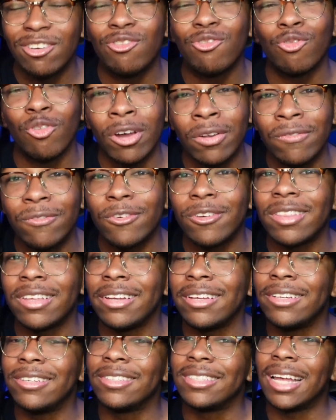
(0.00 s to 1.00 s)
Run for the
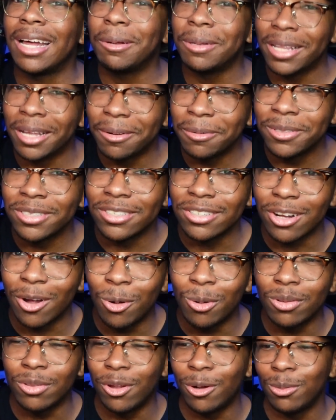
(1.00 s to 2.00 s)
Hills. That that was a
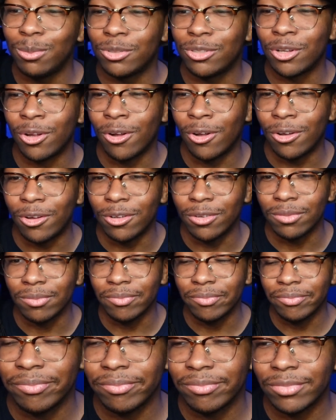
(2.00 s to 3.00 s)
dope, dope song.
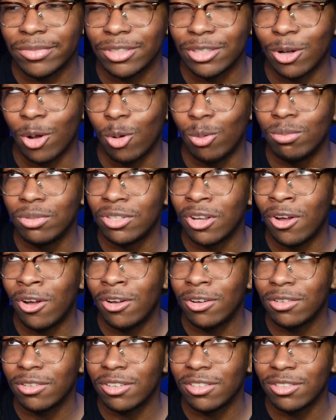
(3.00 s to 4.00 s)
Dope
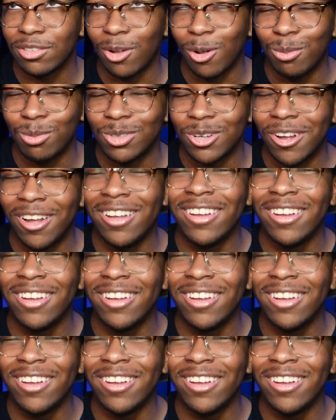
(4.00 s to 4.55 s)
song, dope song.